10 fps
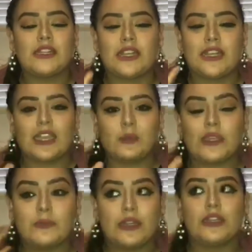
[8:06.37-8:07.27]
Like, I can't
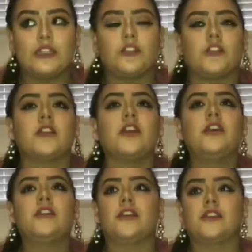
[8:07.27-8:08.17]
wake up, but I can hear,
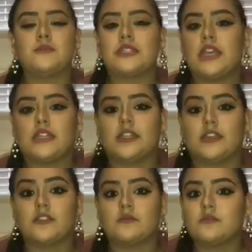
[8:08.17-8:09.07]
like, them saying,
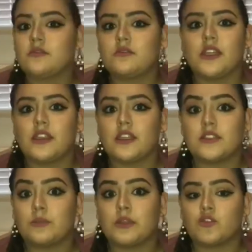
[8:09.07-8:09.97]
like, they think
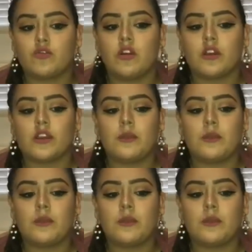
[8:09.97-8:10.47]
something's wrong.